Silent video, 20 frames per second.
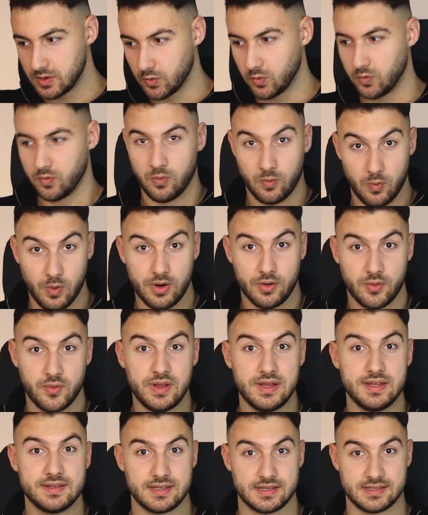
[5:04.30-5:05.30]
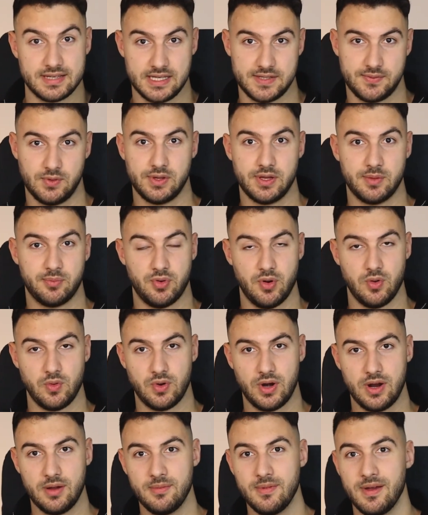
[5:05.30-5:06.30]
were really successful in the
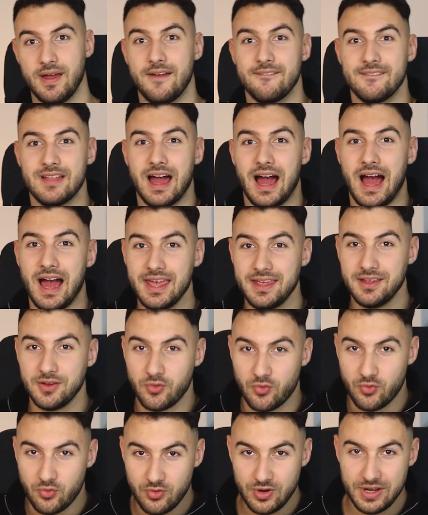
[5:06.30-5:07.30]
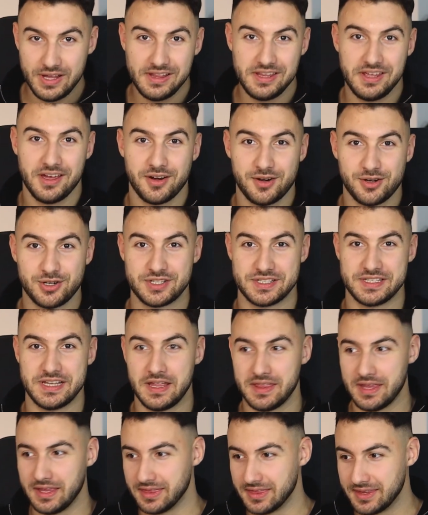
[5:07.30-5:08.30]
program, I really
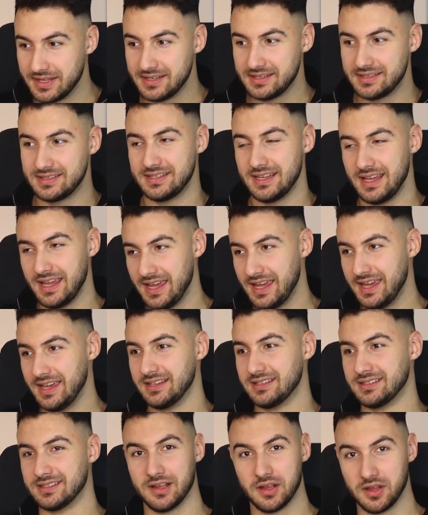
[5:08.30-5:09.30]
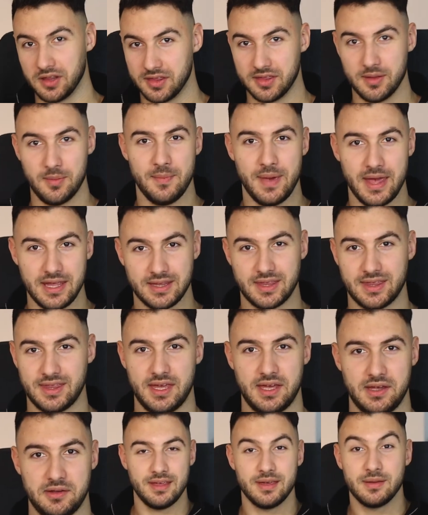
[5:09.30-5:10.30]
understand that this is the main
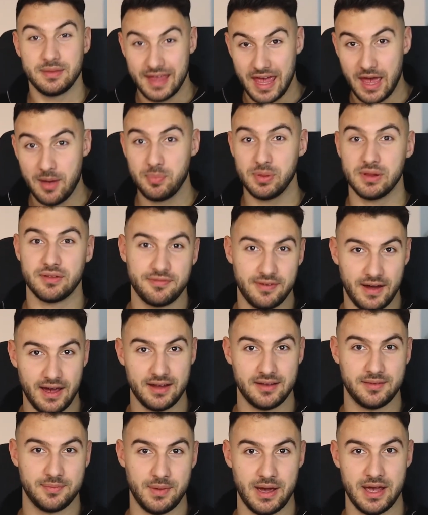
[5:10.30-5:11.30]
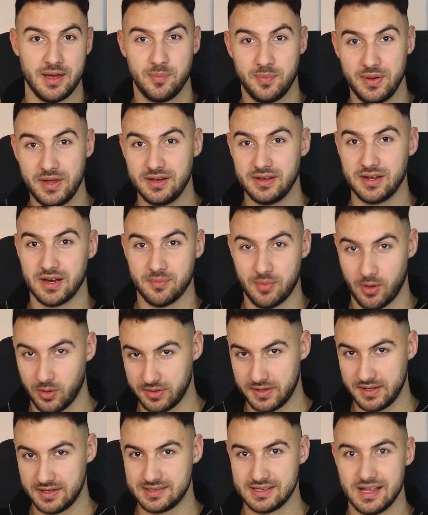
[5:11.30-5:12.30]
thing. It amplified my opinion about
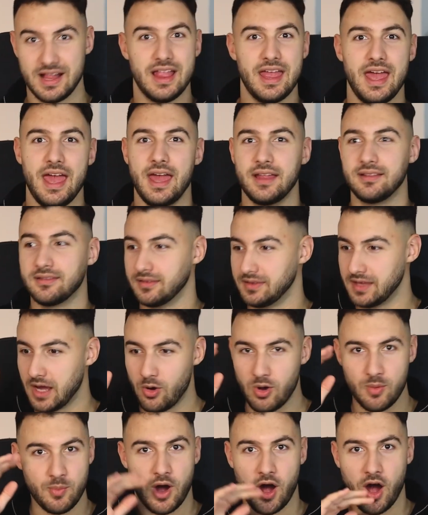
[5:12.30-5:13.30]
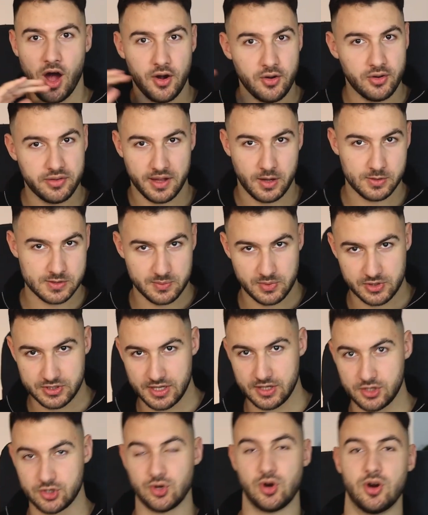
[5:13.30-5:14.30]
this, and now I'm
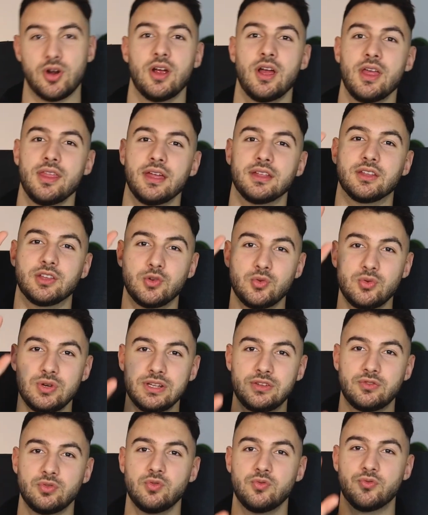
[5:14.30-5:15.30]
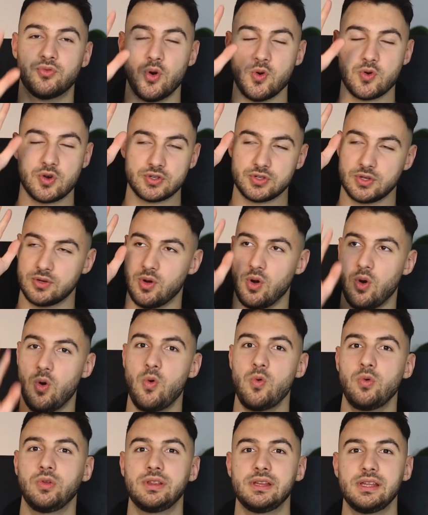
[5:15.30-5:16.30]
100,000% sure that you need to focus on
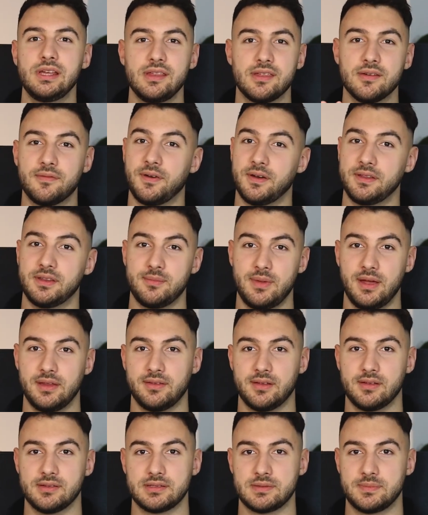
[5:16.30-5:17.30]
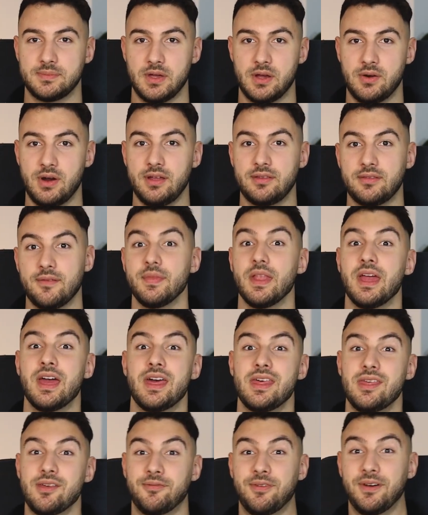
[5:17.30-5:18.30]
only the fundamentals, all right?
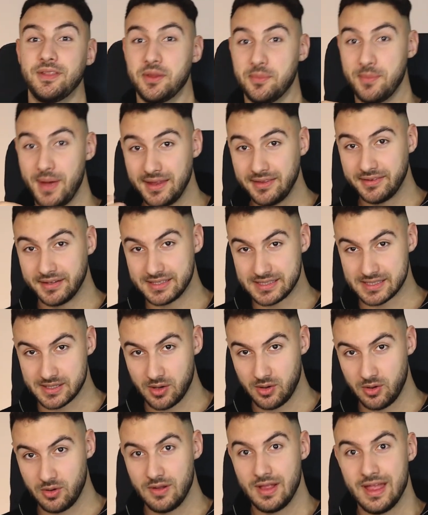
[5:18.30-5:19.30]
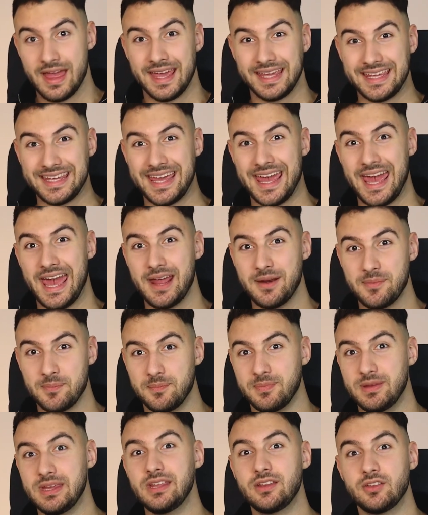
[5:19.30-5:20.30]
The fundamentals, though,
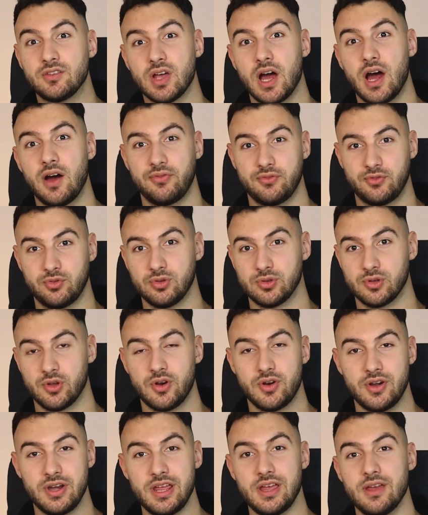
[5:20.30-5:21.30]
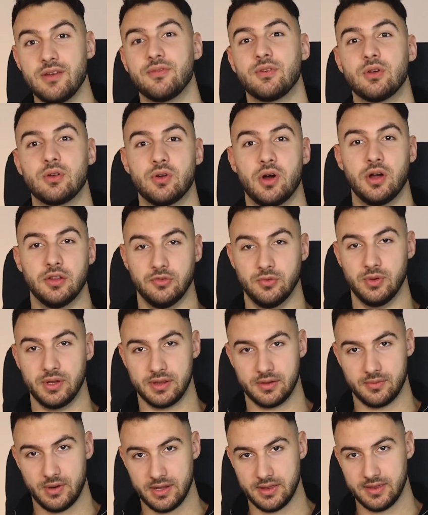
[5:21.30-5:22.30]
can be tough to learn if you're not doing
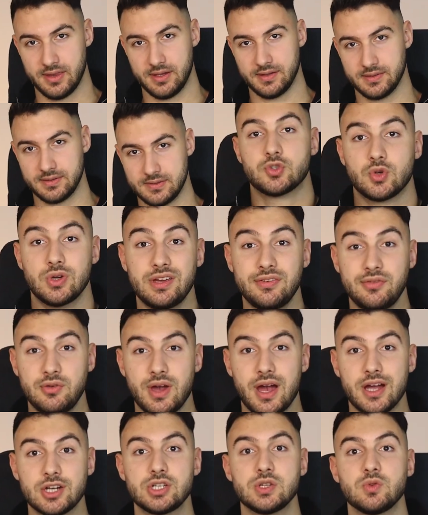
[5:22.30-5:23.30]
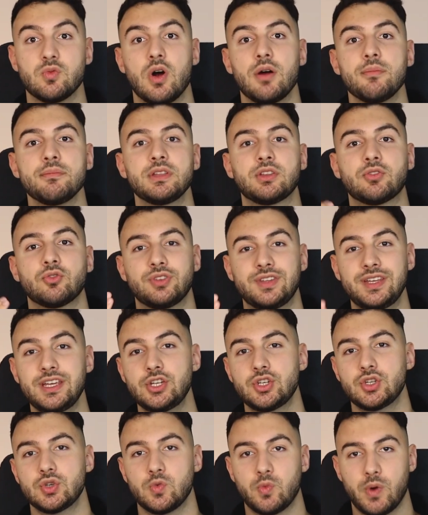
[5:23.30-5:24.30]
the right things. So if you actually want me to
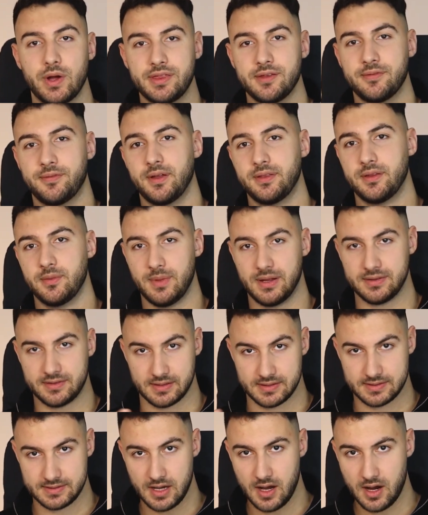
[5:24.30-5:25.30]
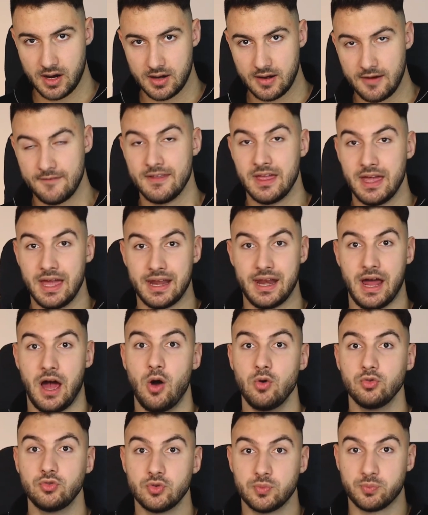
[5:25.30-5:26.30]
teach you what the fundamentals are and
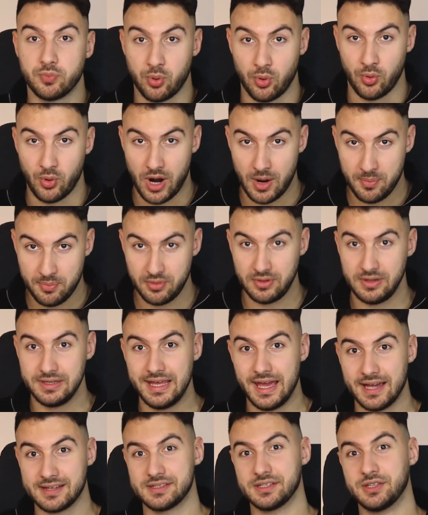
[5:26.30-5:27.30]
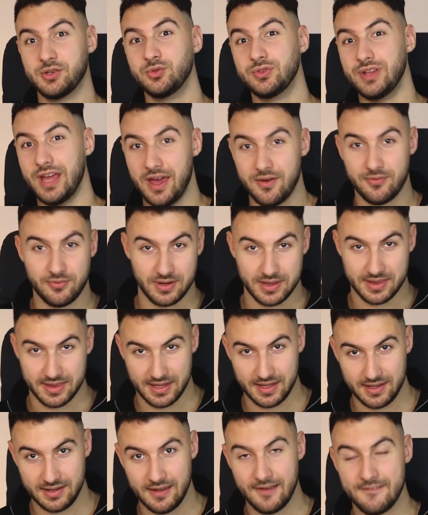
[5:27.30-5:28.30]
how to properly execute
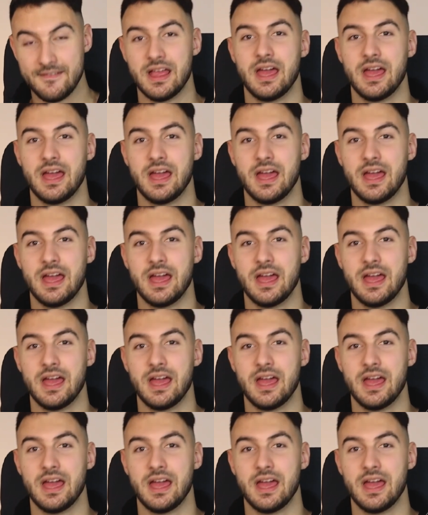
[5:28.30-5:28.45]
everything,